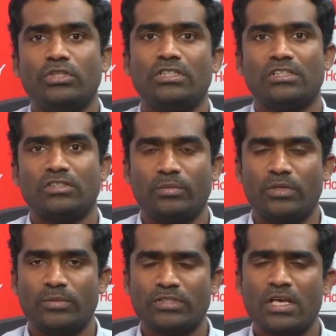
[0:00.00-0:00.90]
So these are the
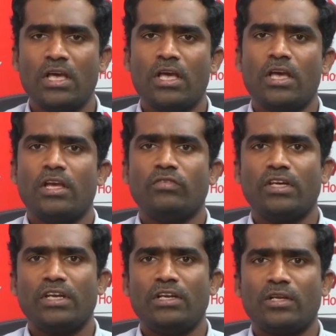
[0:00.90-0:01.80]
symptoms. If
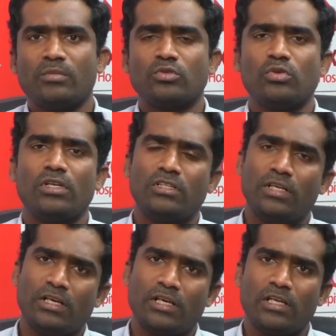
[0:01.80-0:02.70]
they are intramuscular,
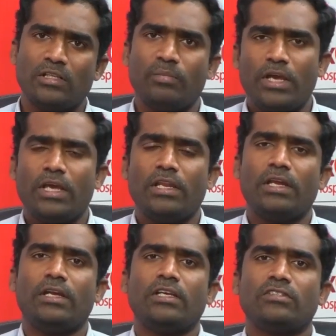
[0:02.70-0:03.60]
then again the pain
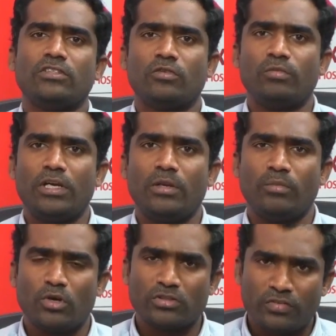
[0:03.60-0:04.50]
and excess of bleeding
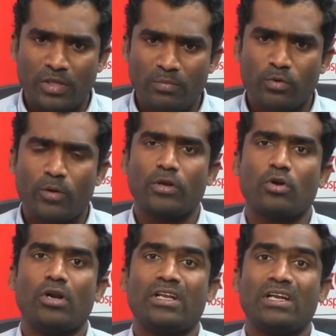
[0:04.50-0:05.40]
because of the improper
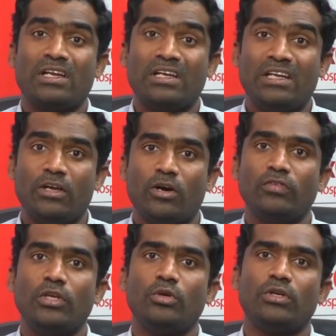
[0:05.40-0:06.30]
contractility
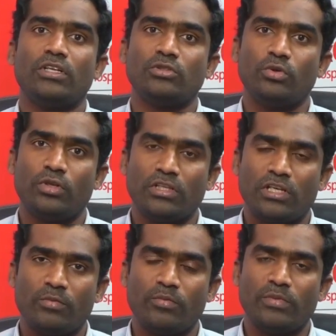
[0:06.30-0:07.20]
of the uterus during the
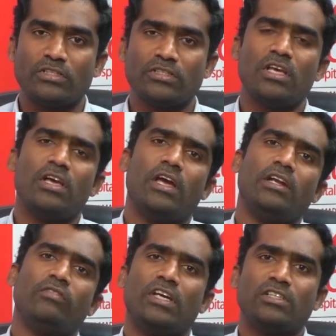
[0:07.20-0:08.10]
time of menses.
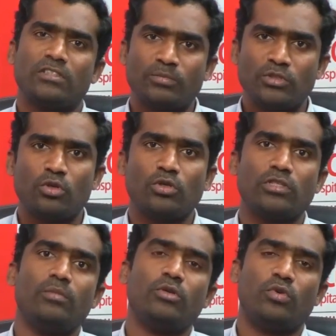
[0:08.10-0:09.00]
And if they are
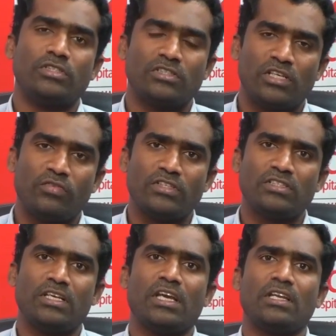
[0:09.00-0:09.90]
subserosal, mean towards the surface,
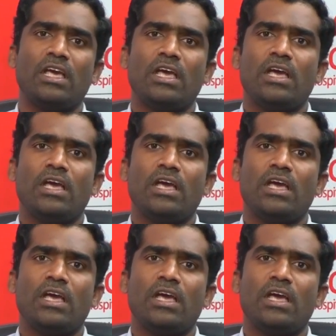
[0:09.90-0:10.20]
they can